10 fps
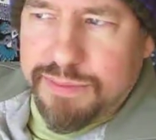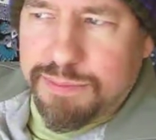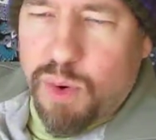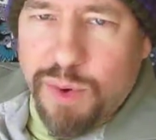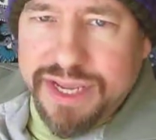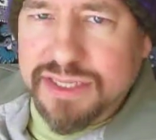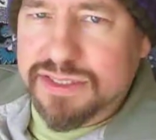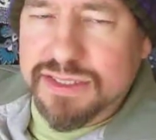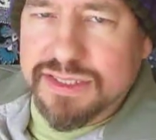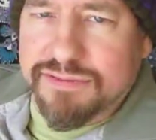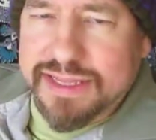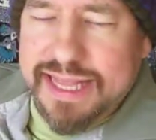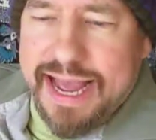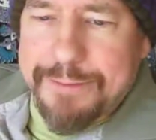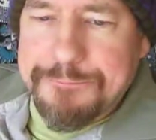points and stuff like
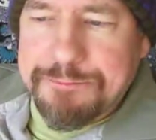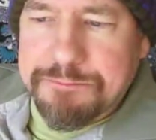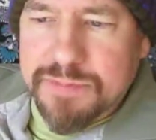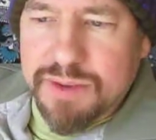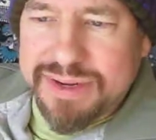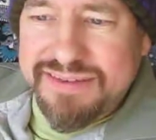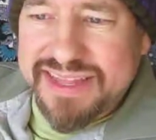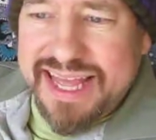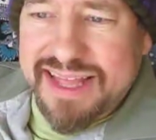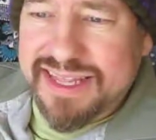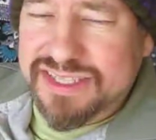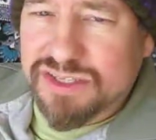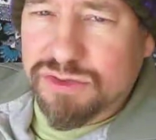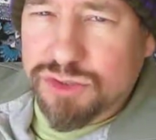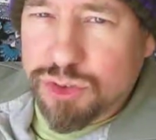that. But even then, they
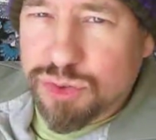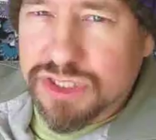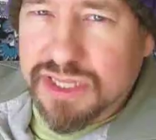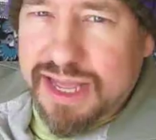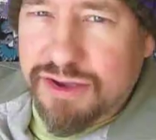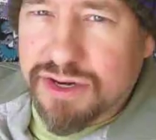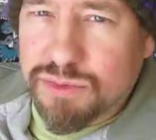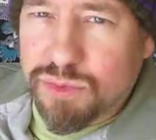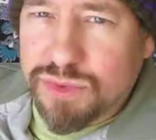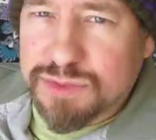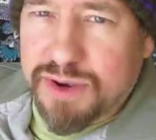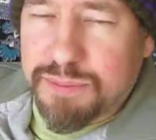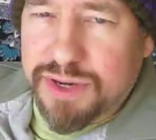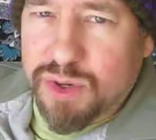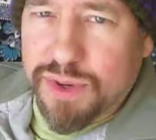still usually allow you to
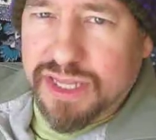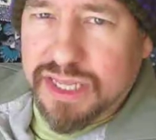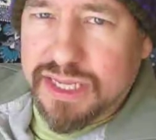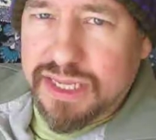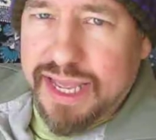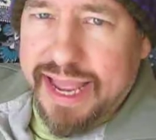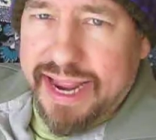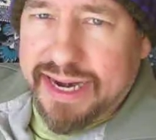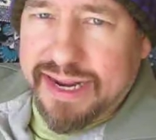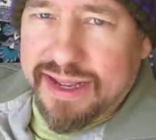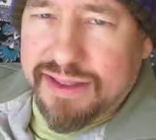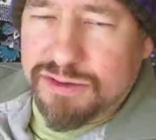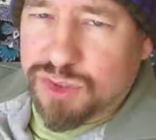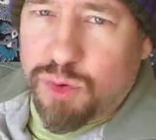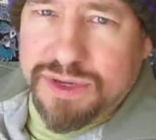respawn pretty quickly. And
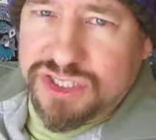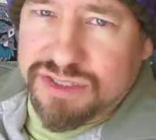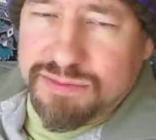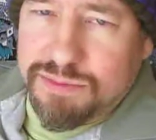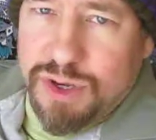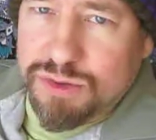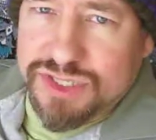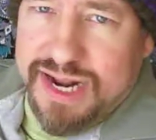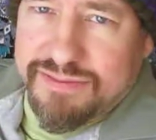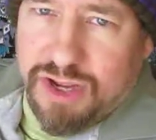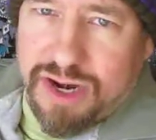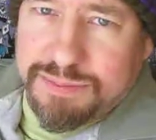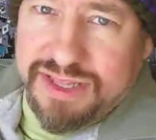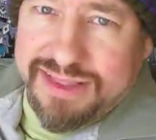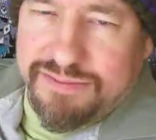there's a whole bunch of modes that I haven't got
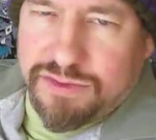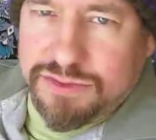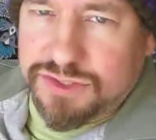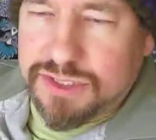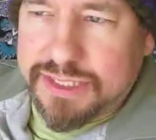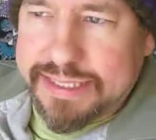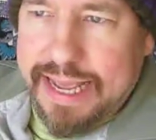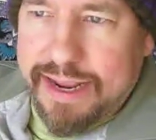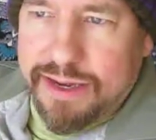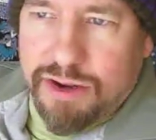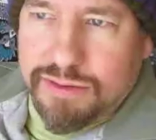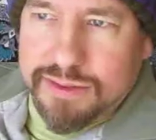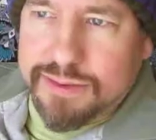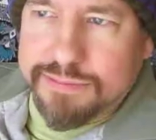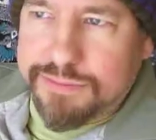up to the levels yet.
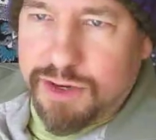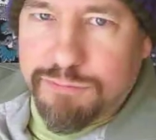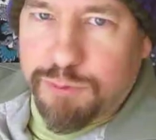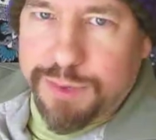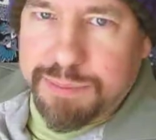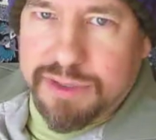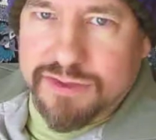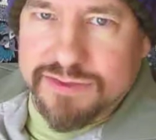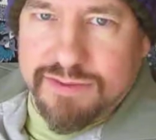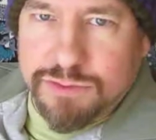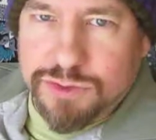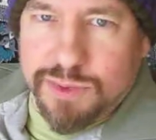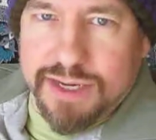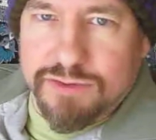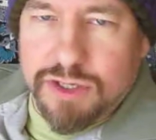40 plus levels or
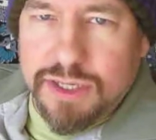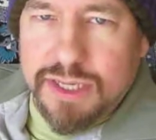whatever.